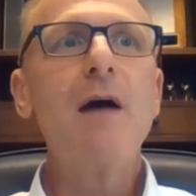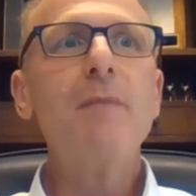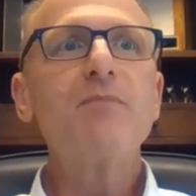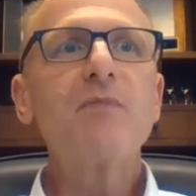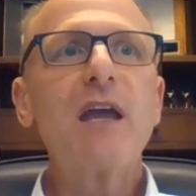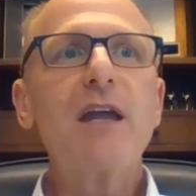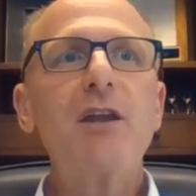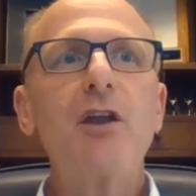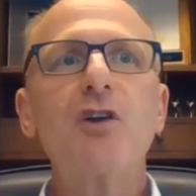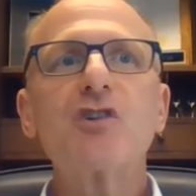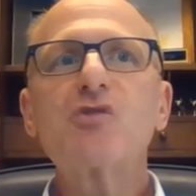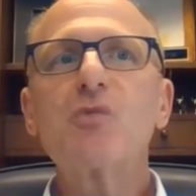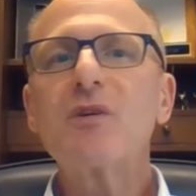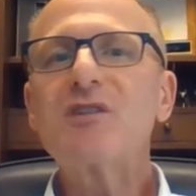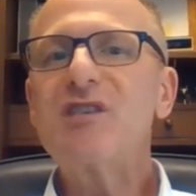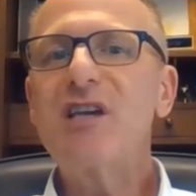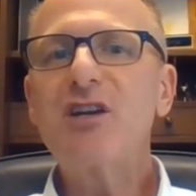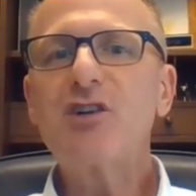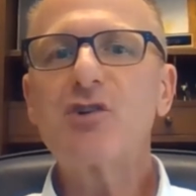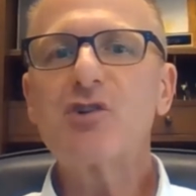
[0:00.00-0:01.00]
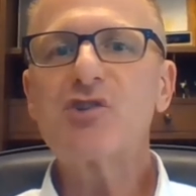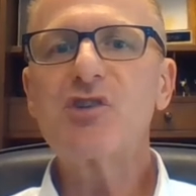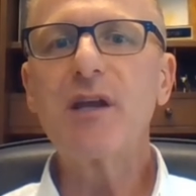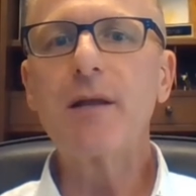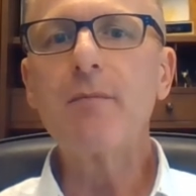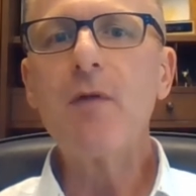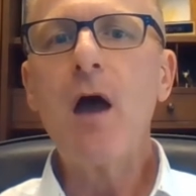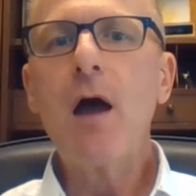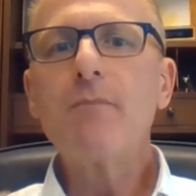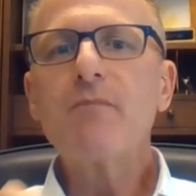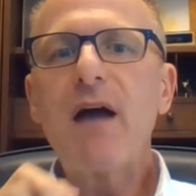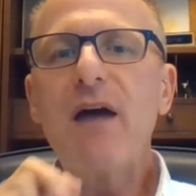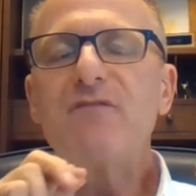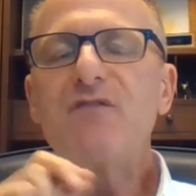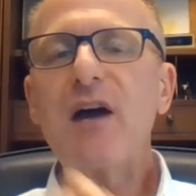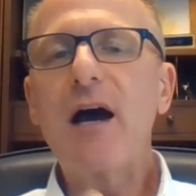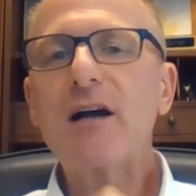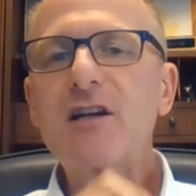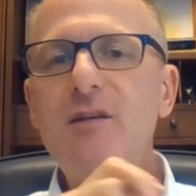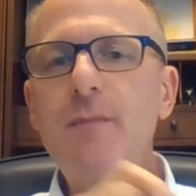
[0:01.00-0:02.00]
and here's what's interesting. I've
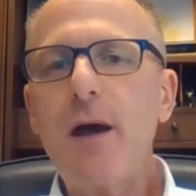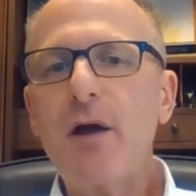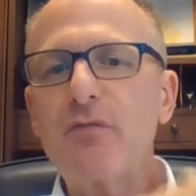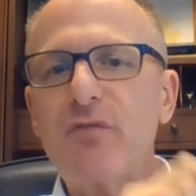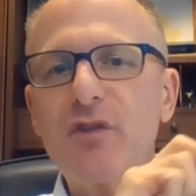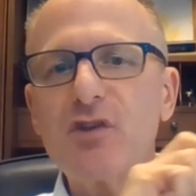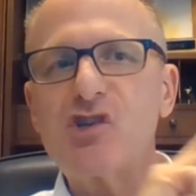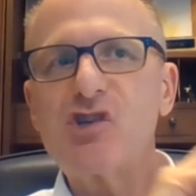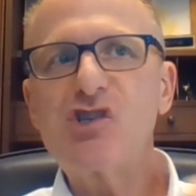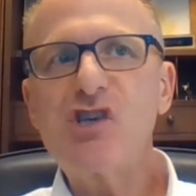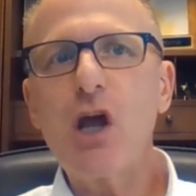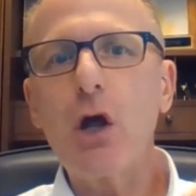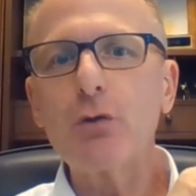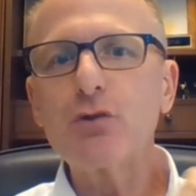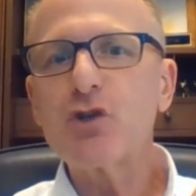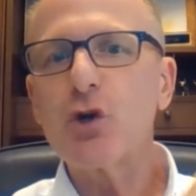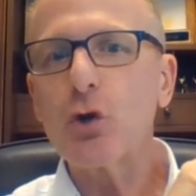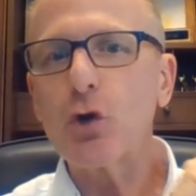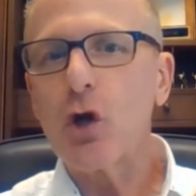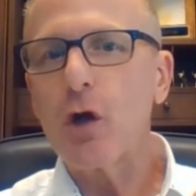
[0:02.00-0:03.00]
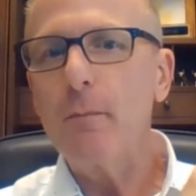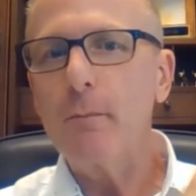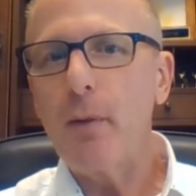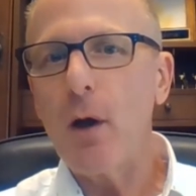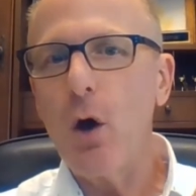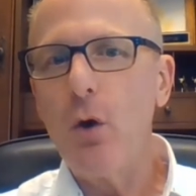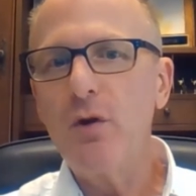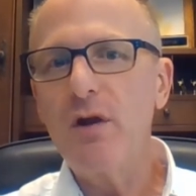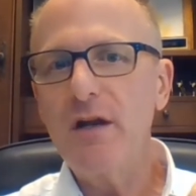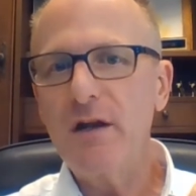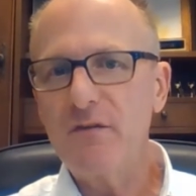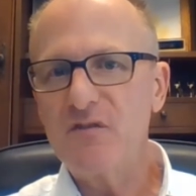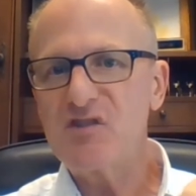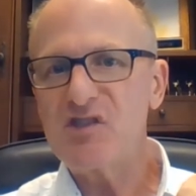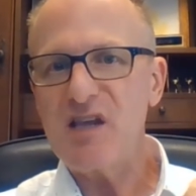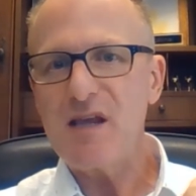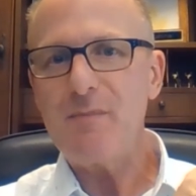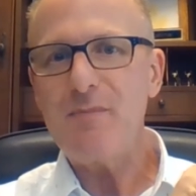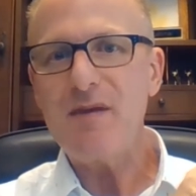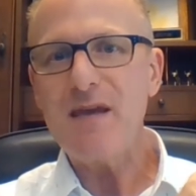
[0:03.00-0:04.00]
talked about the shelter component of
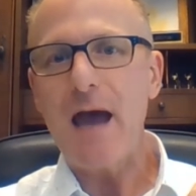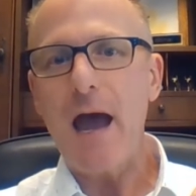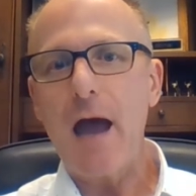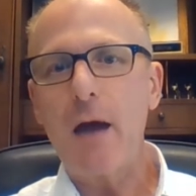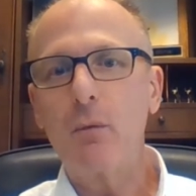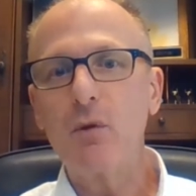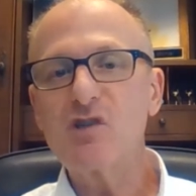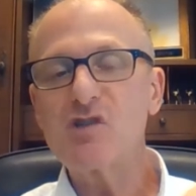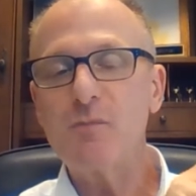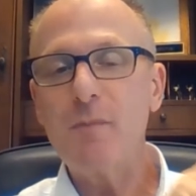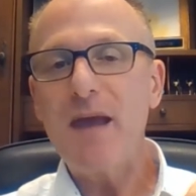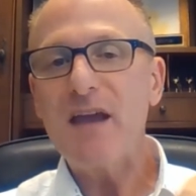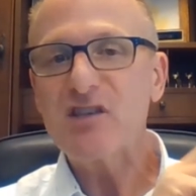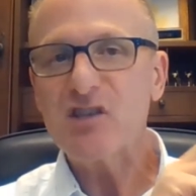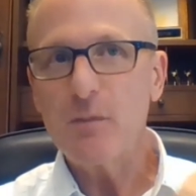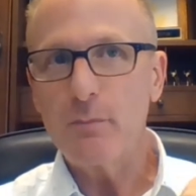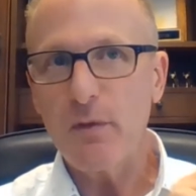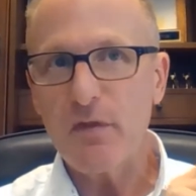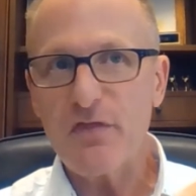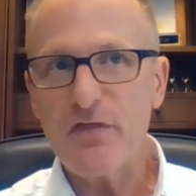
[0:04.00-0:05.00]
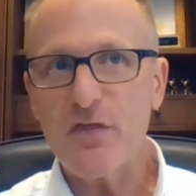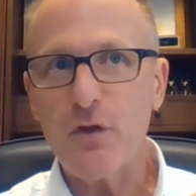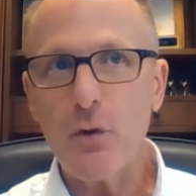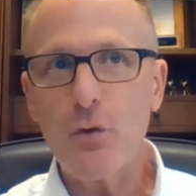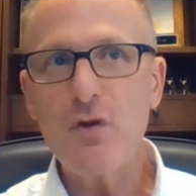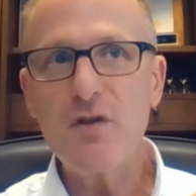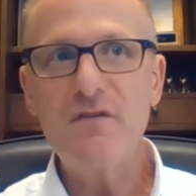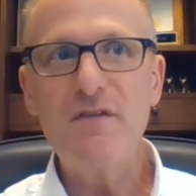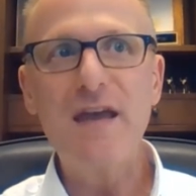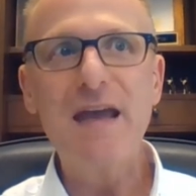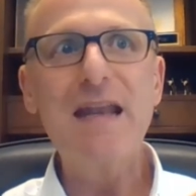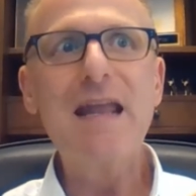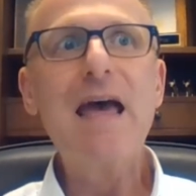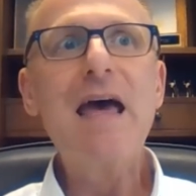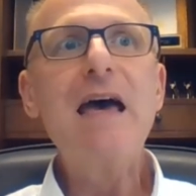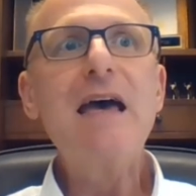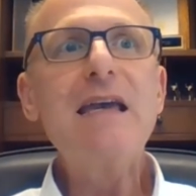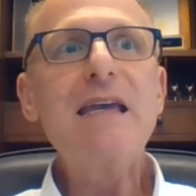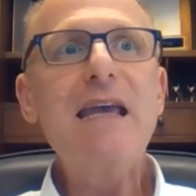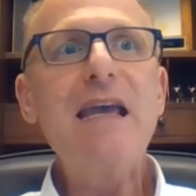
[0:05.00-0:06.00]
CPI, which makes up a third of it.
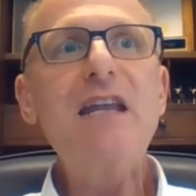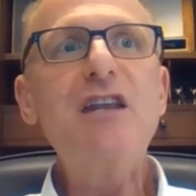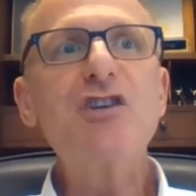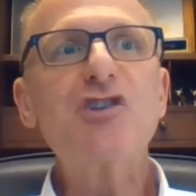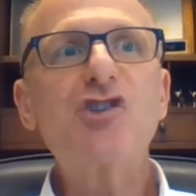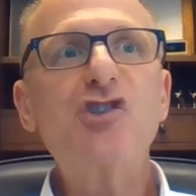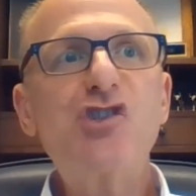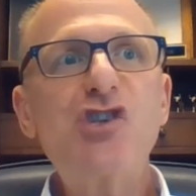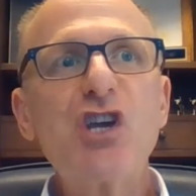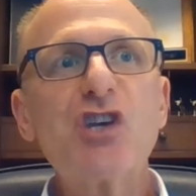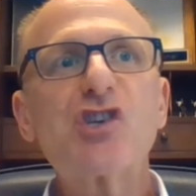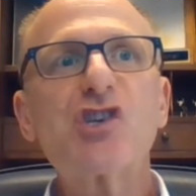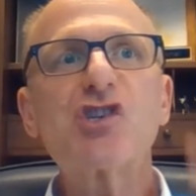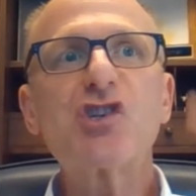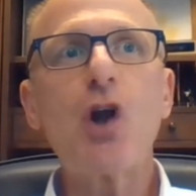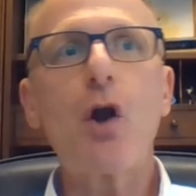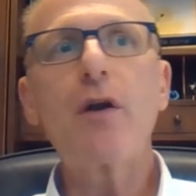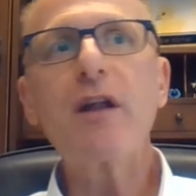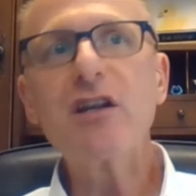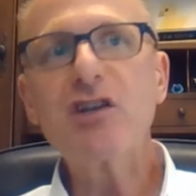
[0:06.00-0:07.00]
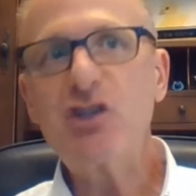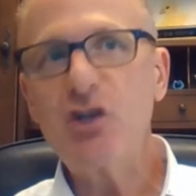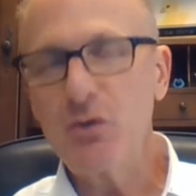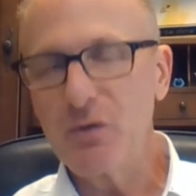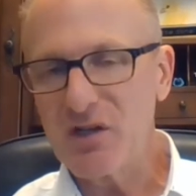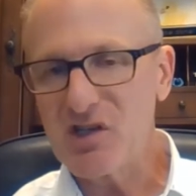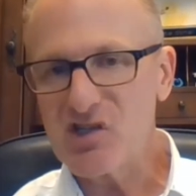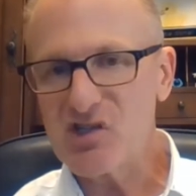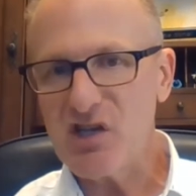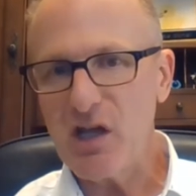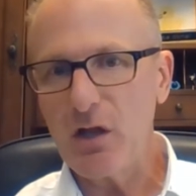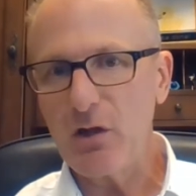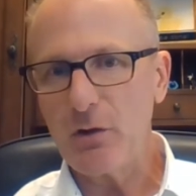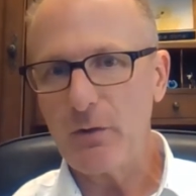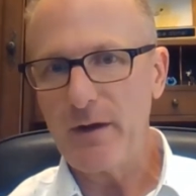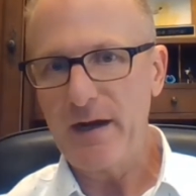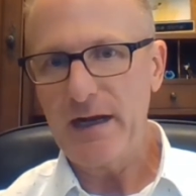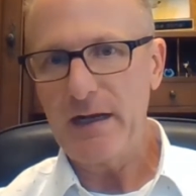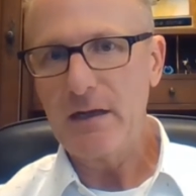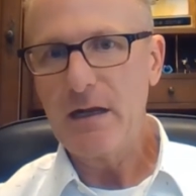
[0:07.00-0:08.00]
It is just starting to
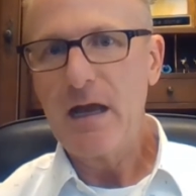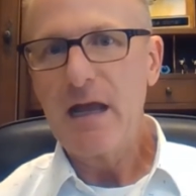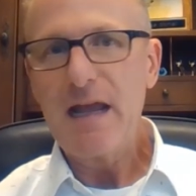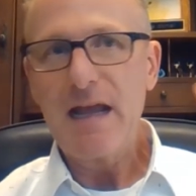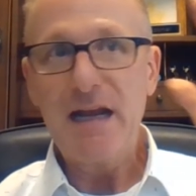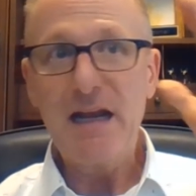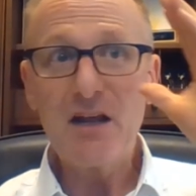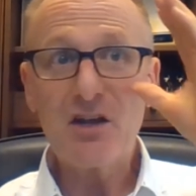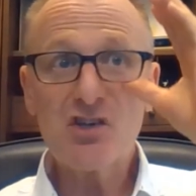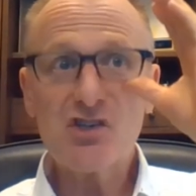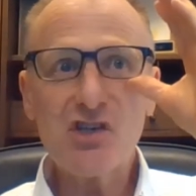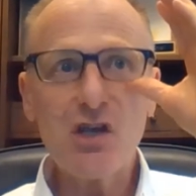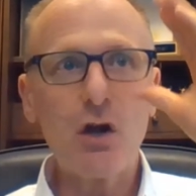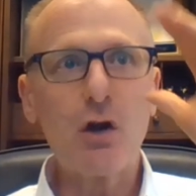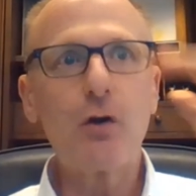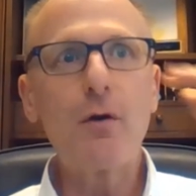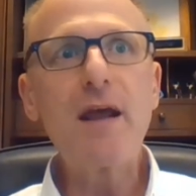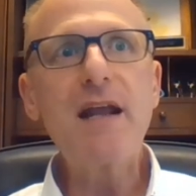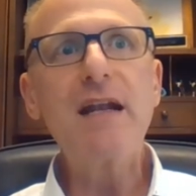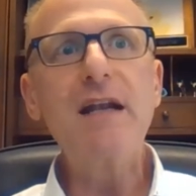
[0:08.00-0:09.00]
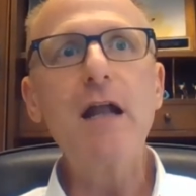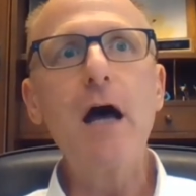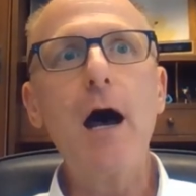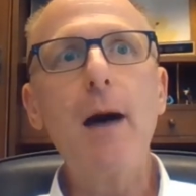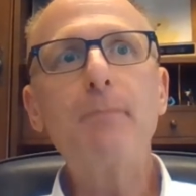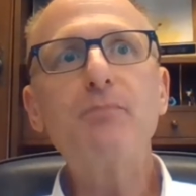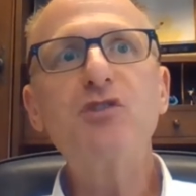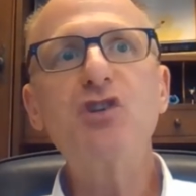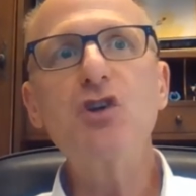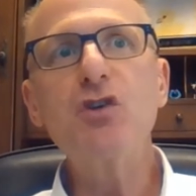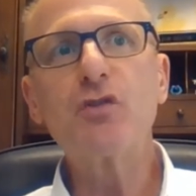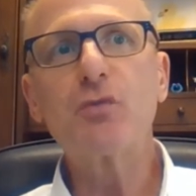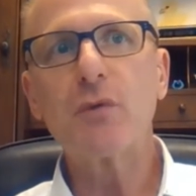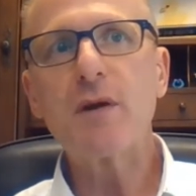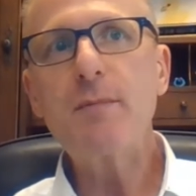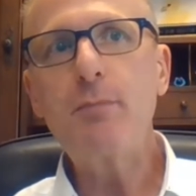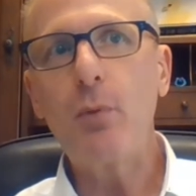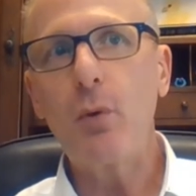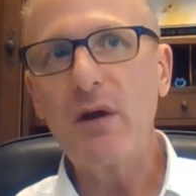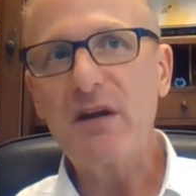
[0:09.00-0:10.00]
accelerate. And it accelerated up to
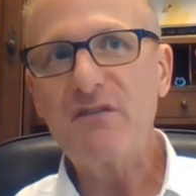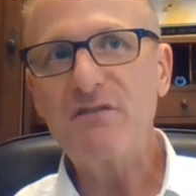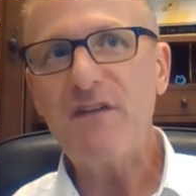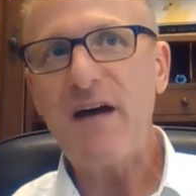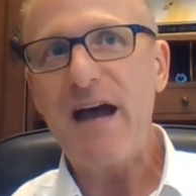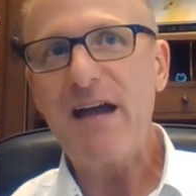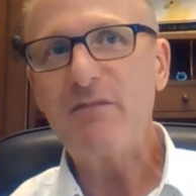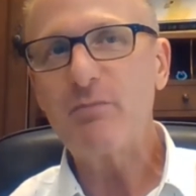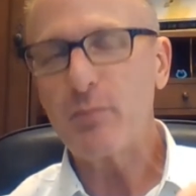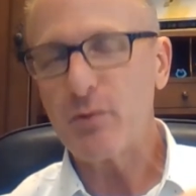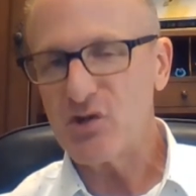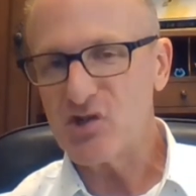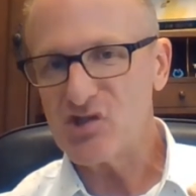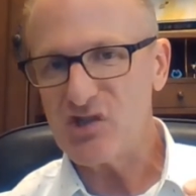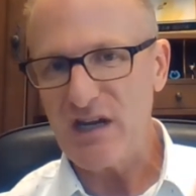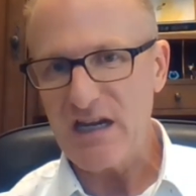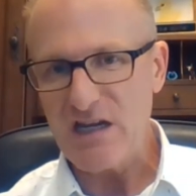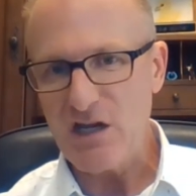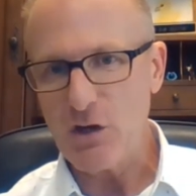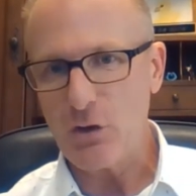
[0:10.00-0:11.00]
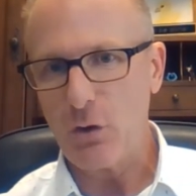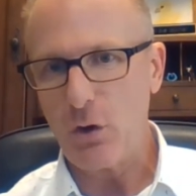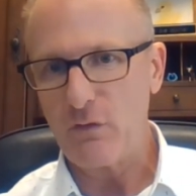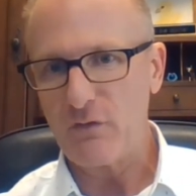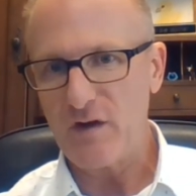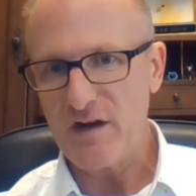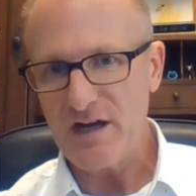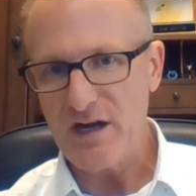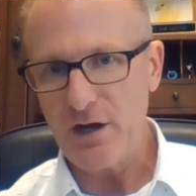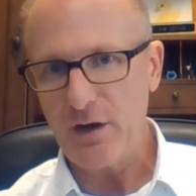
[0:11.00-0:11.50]
3.5% year over year